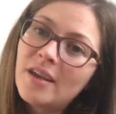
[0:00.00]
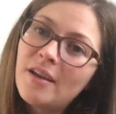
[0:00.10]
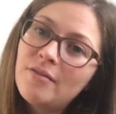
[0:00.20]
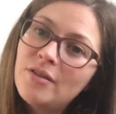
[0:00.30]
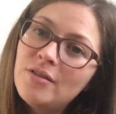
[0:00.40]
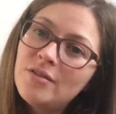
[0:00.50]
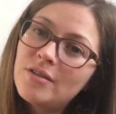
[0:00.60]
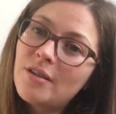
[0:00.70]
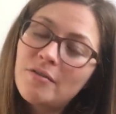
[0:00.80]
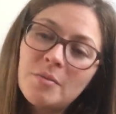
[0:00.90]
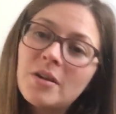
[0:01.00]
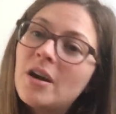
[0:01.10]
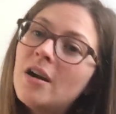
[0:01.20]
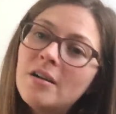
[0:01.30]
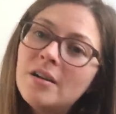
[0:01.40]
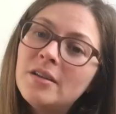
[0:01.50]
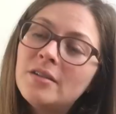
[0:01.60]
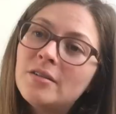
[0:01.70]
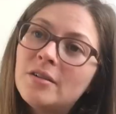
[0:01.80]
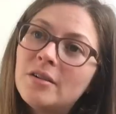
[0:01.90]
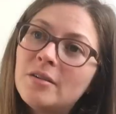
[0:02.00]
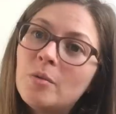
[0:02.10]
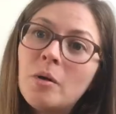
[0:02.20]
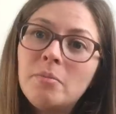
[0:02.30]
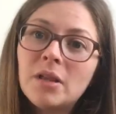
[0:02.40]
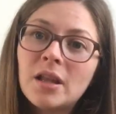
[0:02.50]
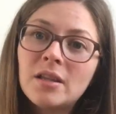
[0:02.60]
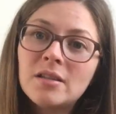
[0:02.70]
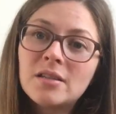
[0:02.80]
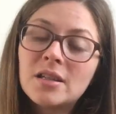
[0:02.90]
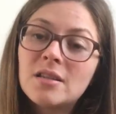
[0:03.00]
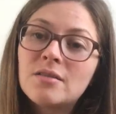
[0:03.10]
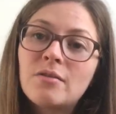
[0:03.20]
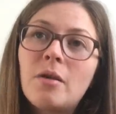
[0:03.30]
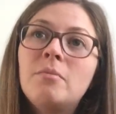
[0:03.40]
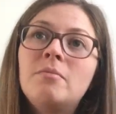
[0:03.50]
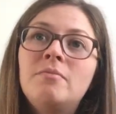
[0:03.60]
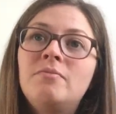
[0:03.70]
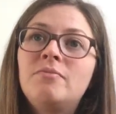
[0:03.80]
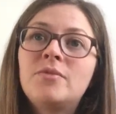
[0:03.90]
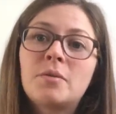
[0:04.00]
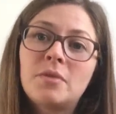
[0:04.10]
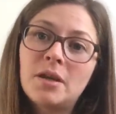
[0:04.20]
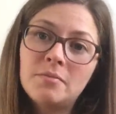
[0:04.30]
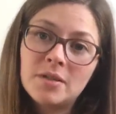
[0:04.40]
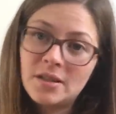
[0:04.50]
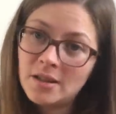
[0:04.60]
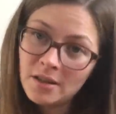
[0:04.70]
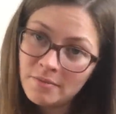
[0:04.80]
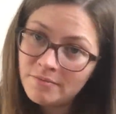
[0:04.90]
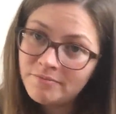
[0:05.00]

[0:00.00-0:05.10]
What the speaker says: I've used stuff from the garden or what plant it's from, sometimes I say.